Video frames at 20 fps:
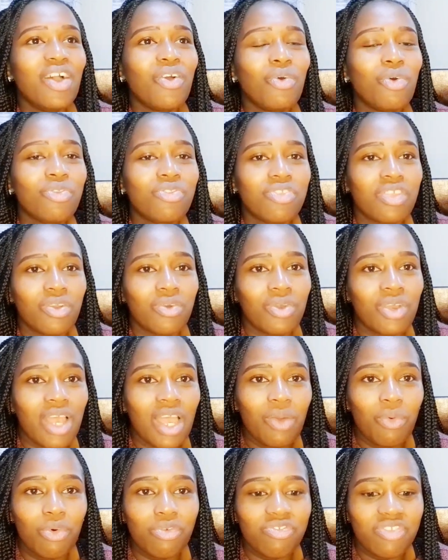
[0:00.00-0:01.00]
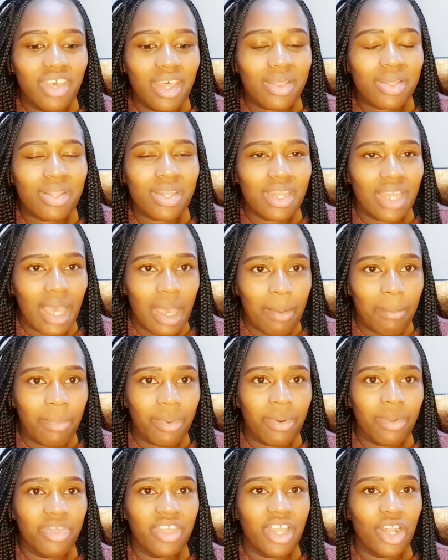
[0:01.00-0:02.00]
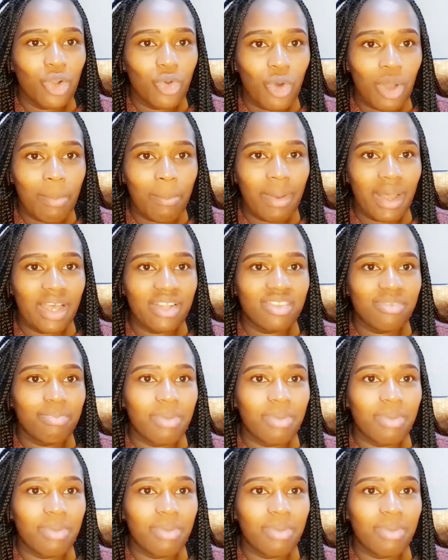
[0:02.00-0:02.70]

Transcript: Because I was just numb, the lower part.